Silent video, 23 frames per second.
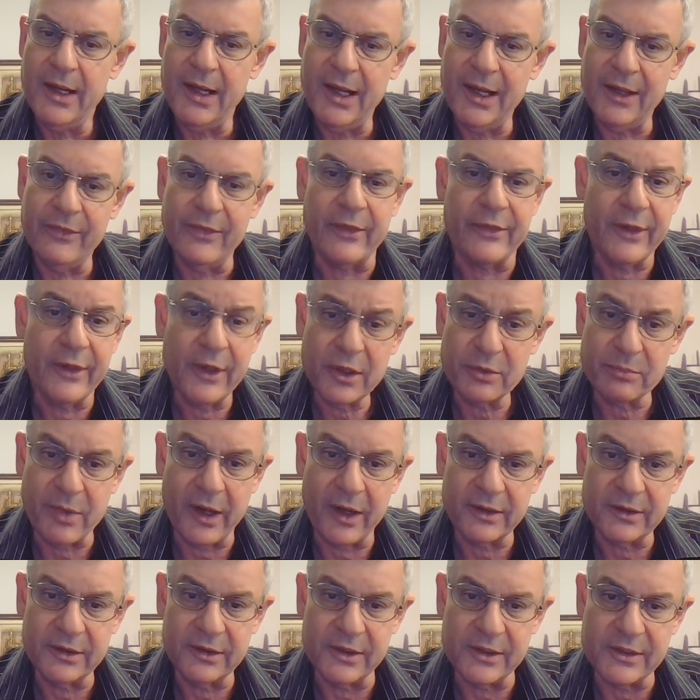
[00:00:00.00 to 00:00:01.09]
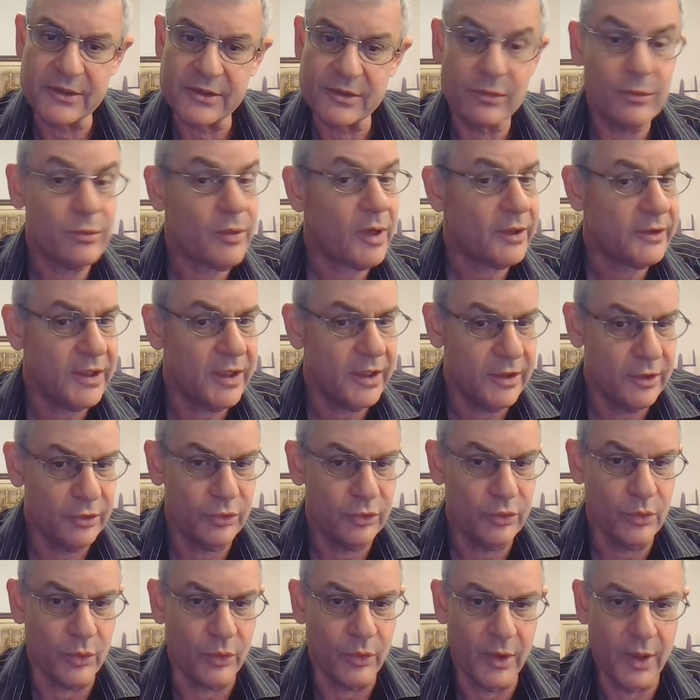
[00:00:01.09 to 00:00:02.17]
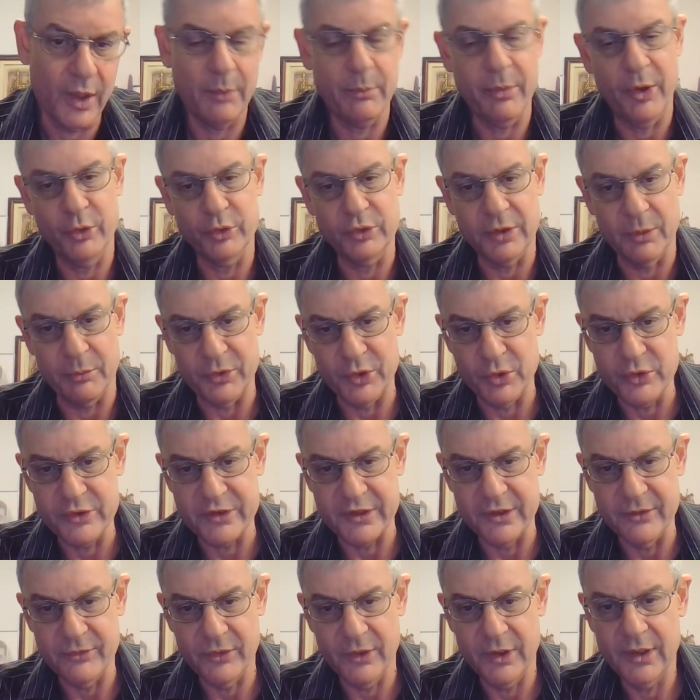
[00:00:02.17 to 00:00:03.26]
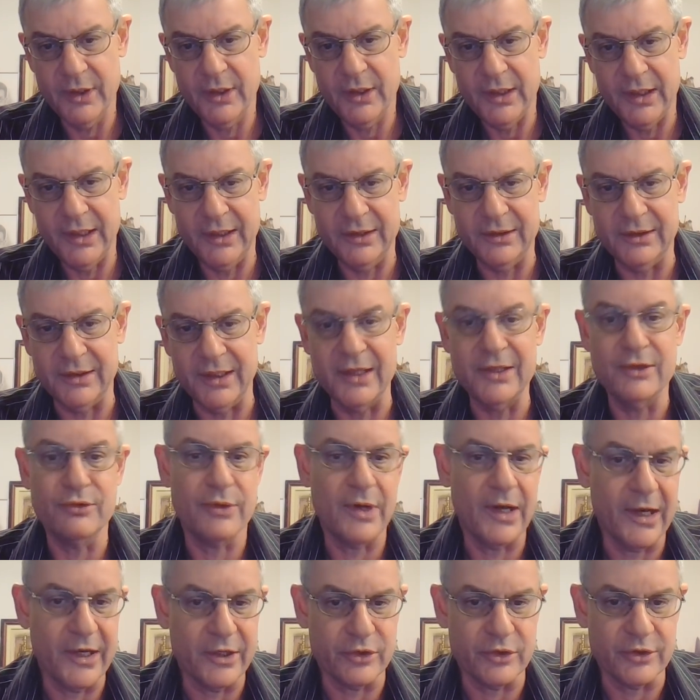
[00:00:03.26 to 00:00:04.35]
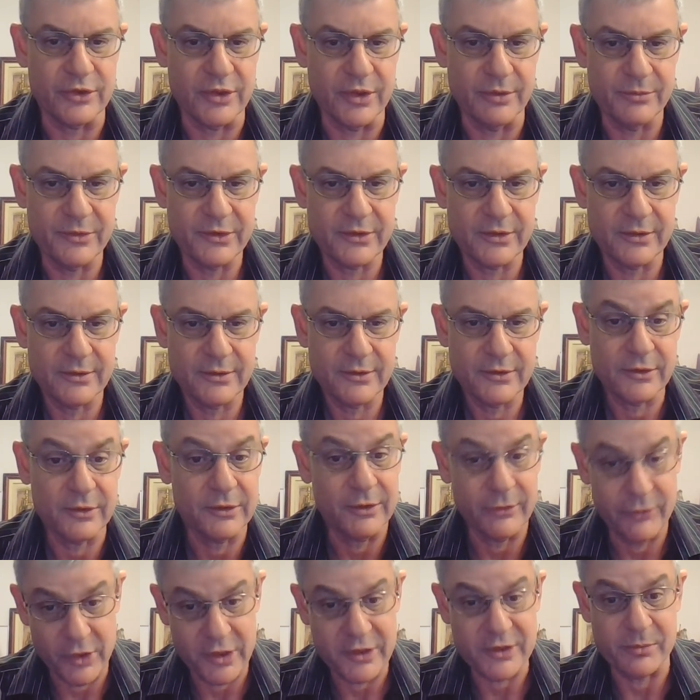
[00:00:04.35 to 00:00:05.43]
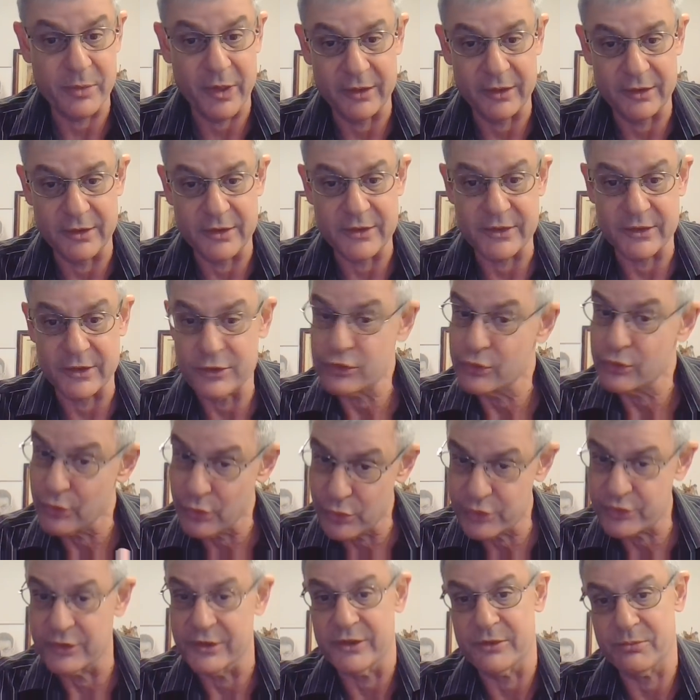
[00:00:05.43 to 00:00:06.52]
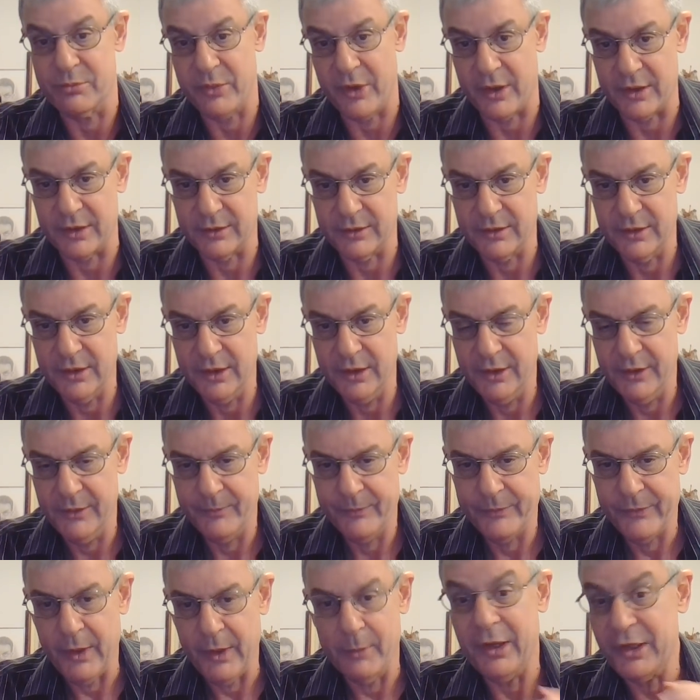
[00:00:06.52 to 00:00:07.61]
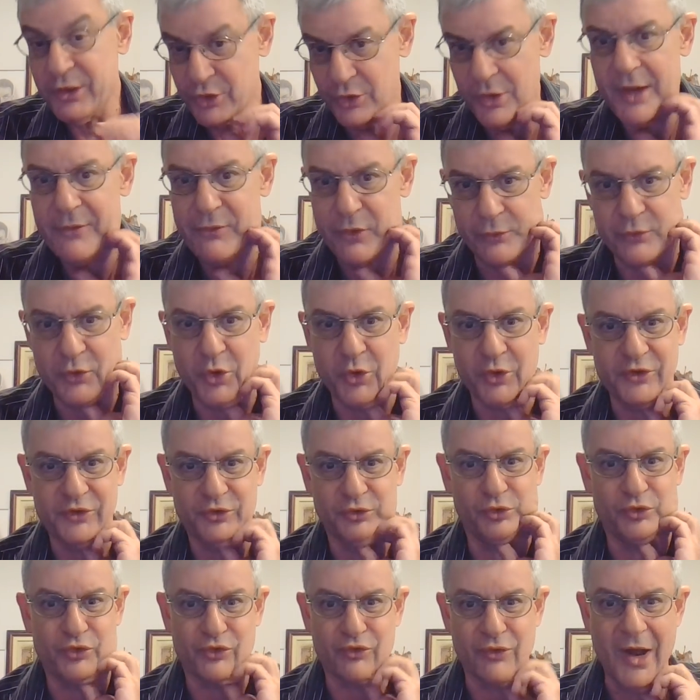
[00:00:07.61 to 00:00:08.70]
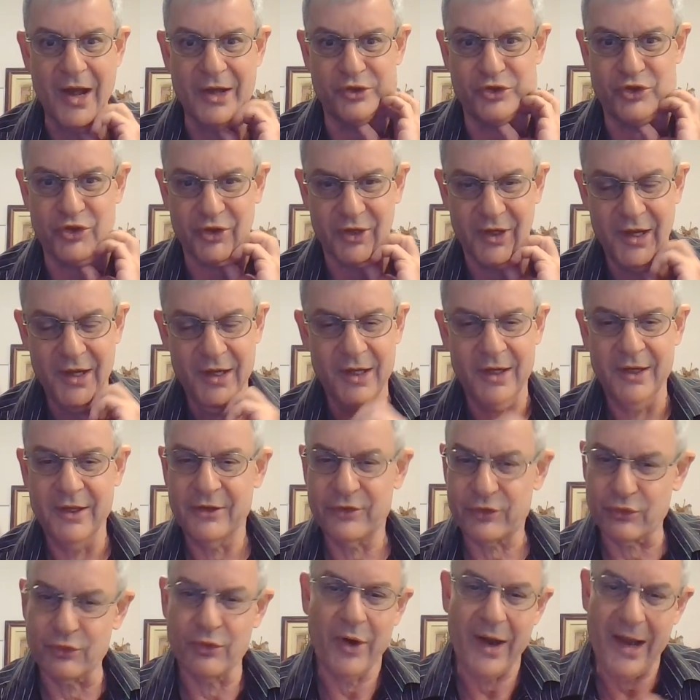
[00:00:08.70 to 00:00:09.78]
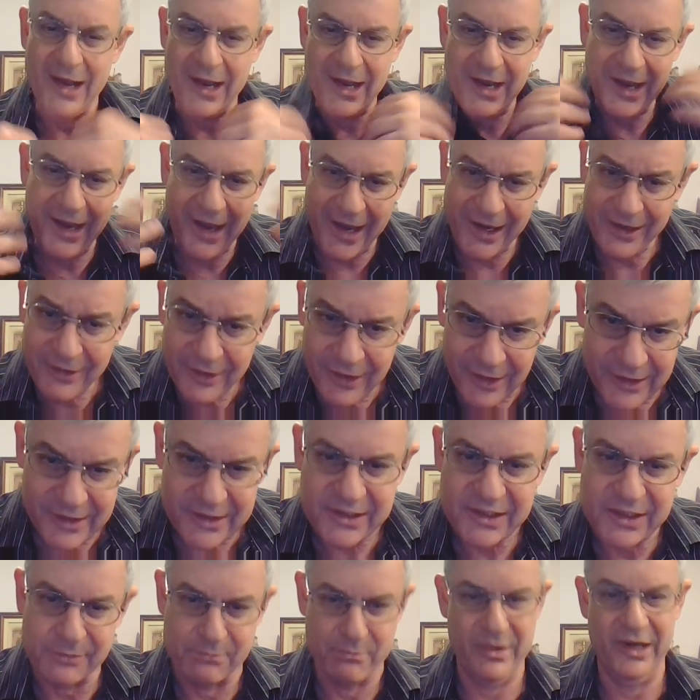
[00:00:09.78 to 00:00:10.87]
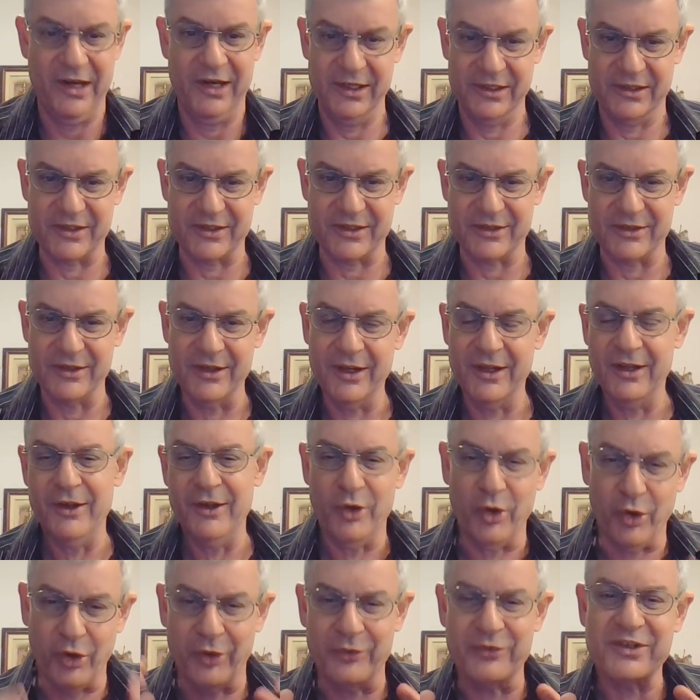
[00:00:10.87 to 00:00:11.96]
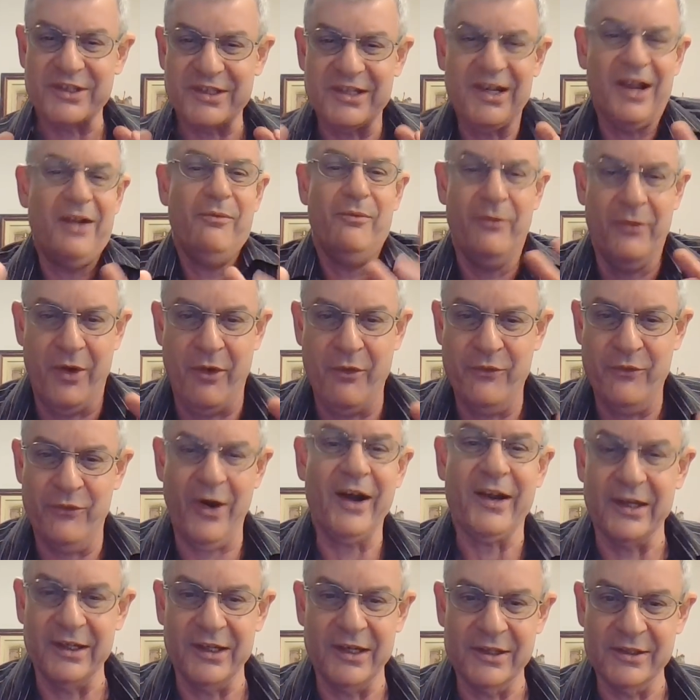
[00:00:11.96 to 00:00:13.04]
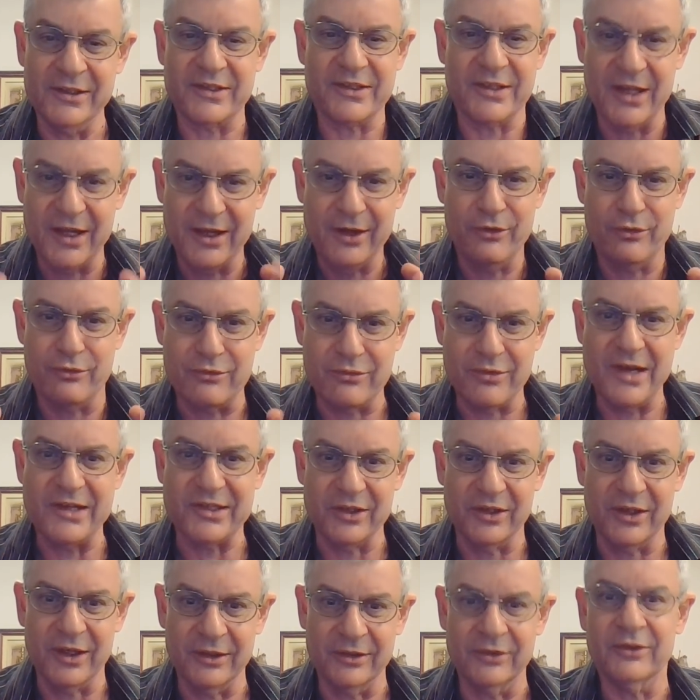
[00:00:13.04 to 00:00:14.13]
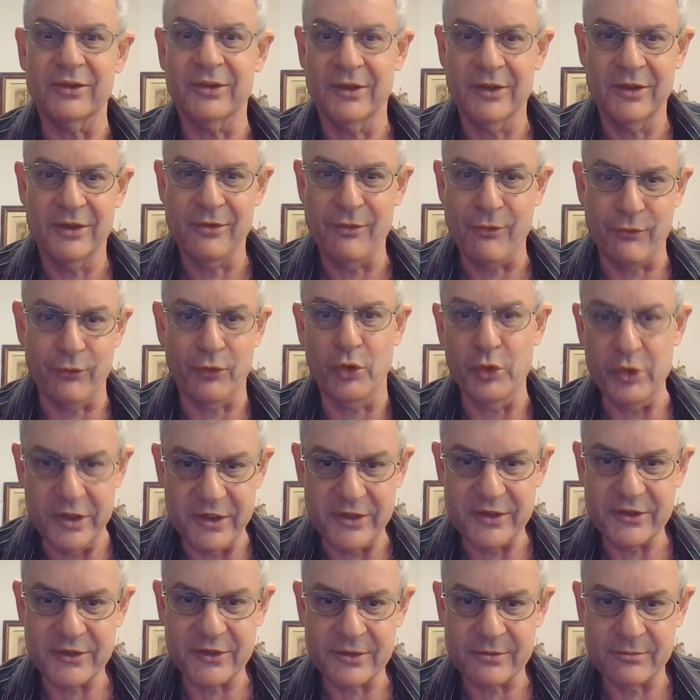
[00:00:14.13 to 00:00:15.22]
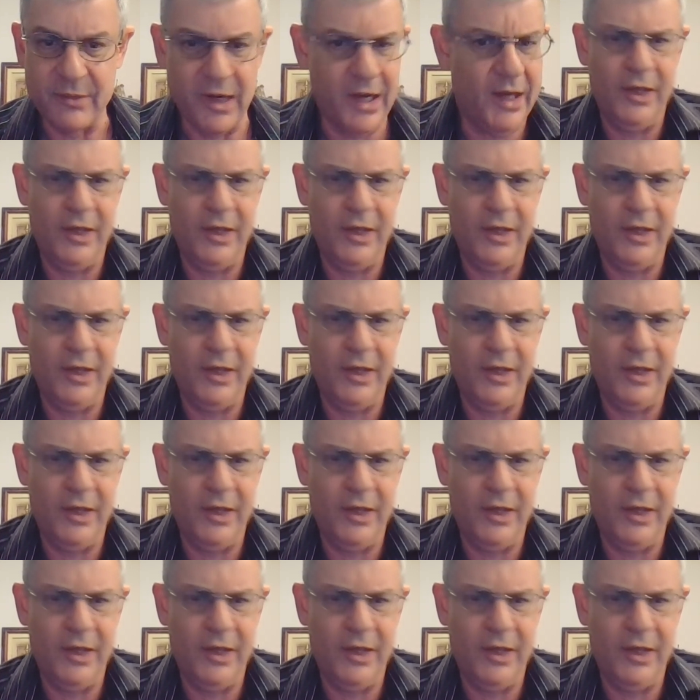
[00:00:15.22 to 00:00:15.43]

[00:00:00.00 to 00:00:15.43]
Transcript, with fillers: And the third part is, what can you do about abusive and dead relationships? So the first part is the solutions part. But you have, of course, to trudge through endless minutes of Sam Vaknin's resonant voice.